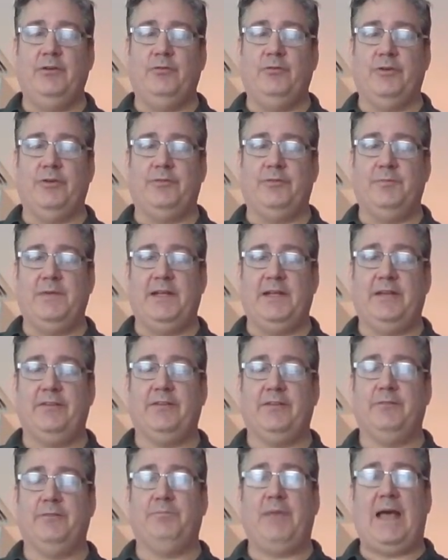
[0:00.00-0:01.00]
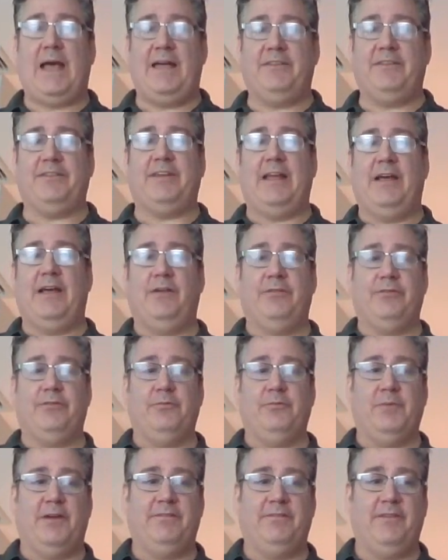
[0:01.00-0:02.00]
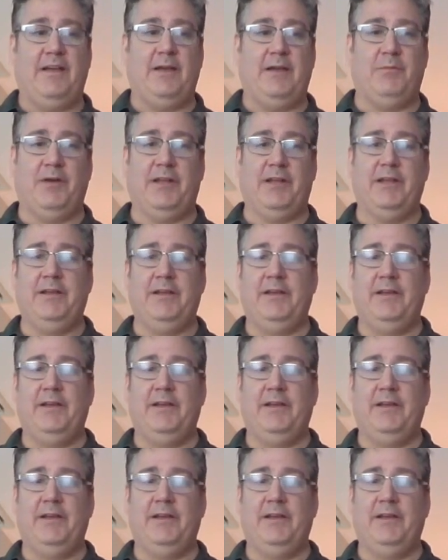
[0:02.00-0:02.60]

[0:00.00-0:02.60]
which means it passed down through my family.